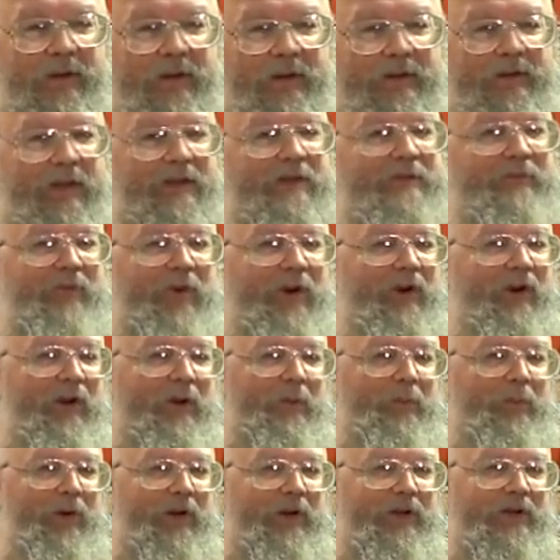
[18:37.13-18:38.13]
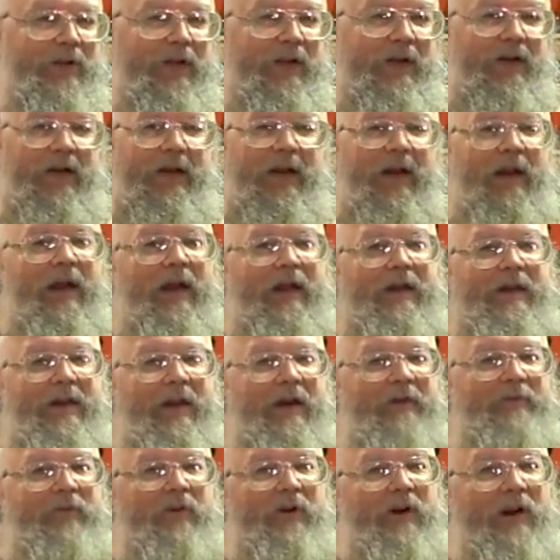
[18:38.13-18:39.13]
that's very appreciated, and I
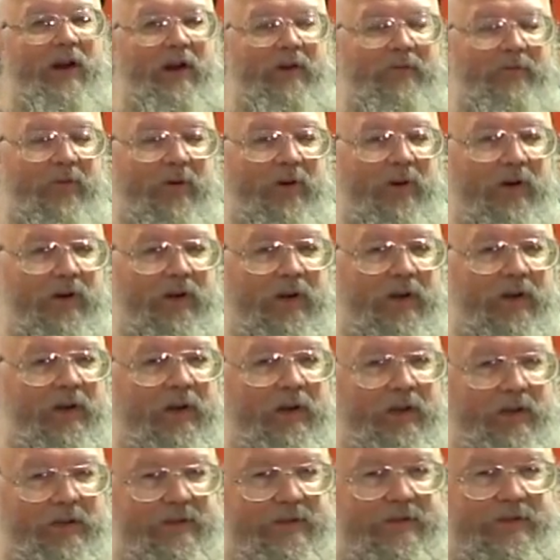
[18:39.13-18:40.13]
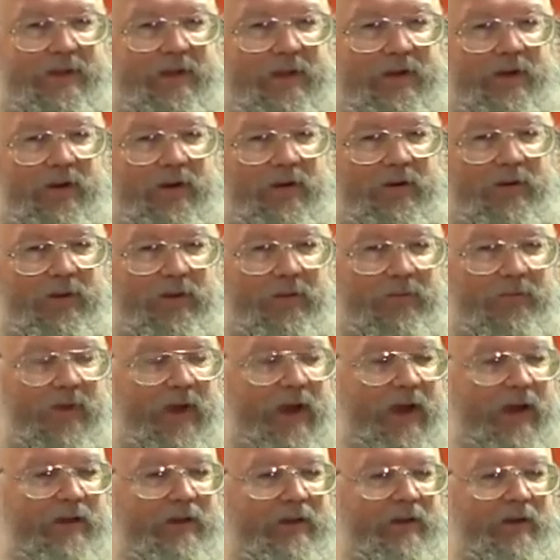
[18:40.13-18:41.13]
never ever consider the
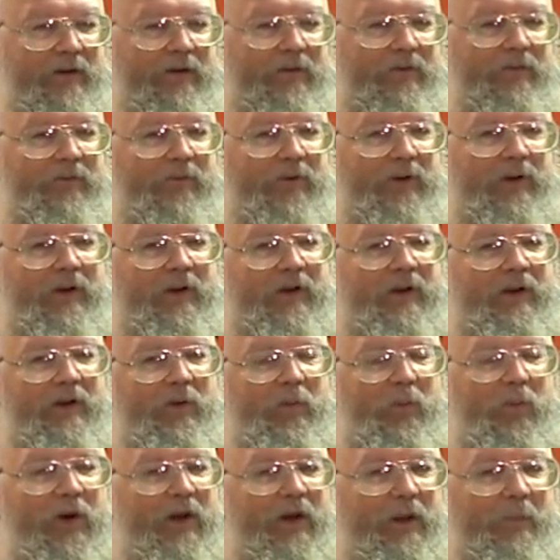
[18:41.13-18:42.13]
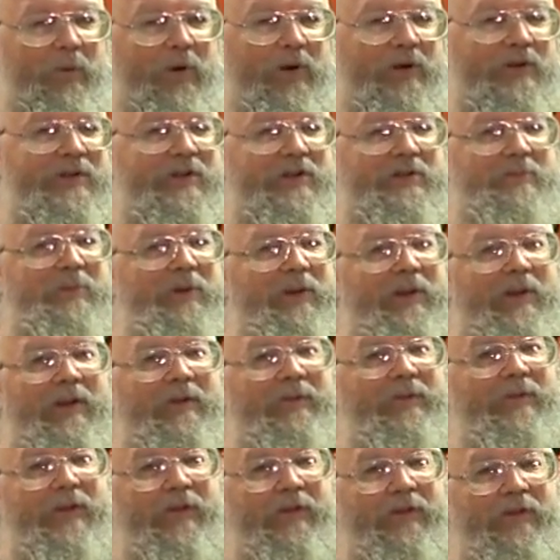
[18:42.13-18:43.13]
fact of what a person's belief
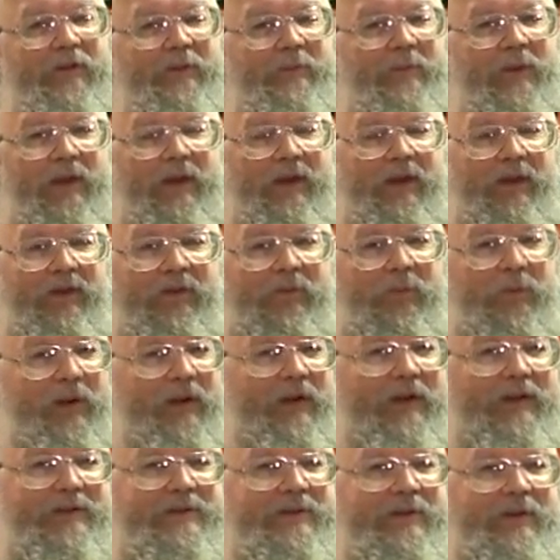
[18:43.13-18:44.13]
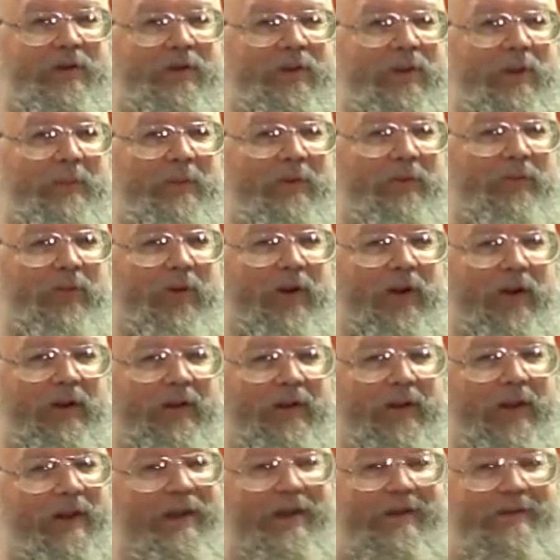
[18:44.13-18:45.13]
system is when I consider them a friend.
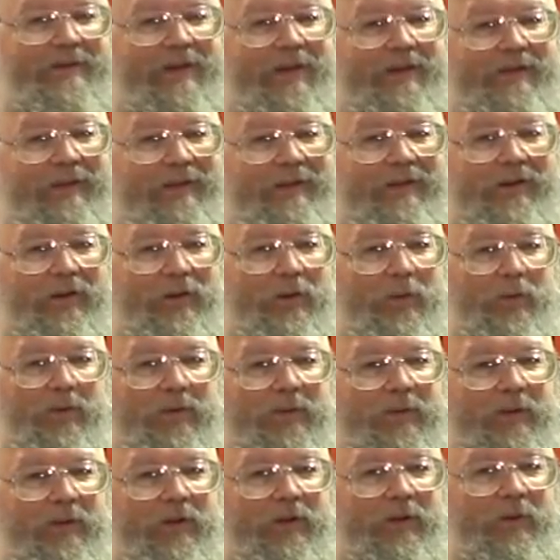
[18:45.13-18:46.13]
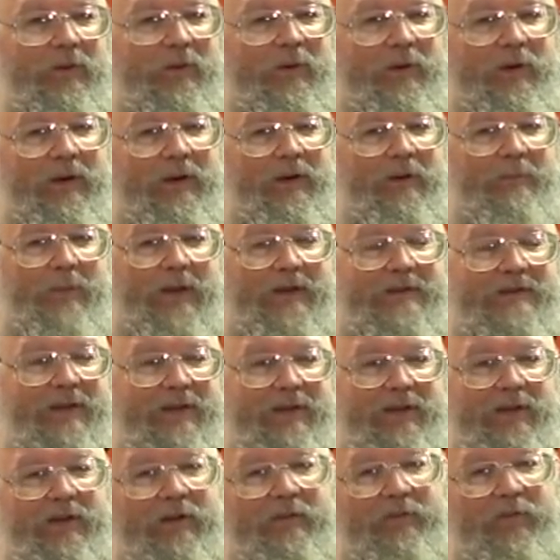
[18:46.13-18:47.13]
That has nothing to do with it. You
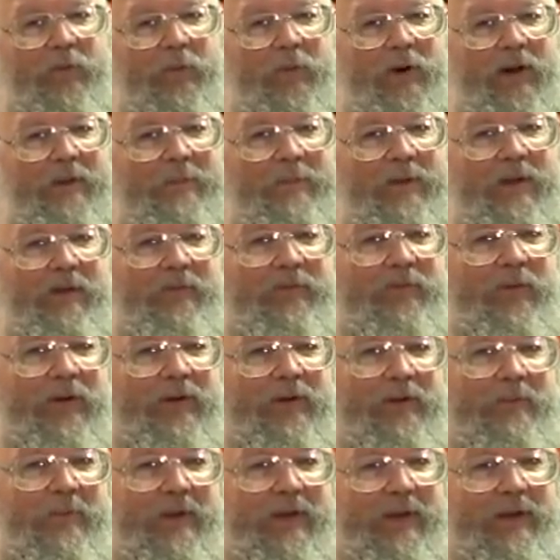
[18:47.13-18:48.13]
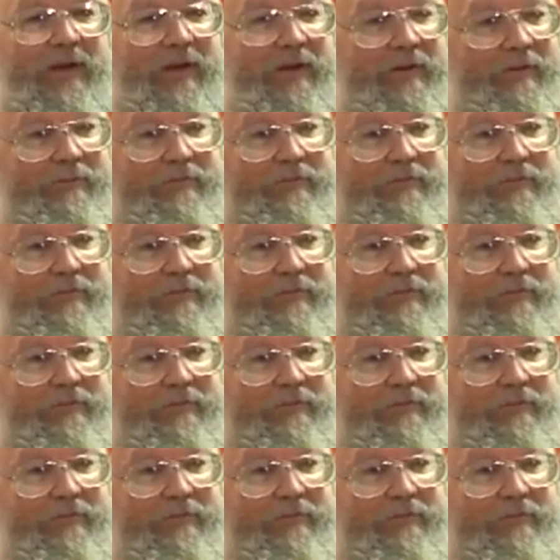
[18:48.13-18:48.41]
basically, if you want to be a friend to me,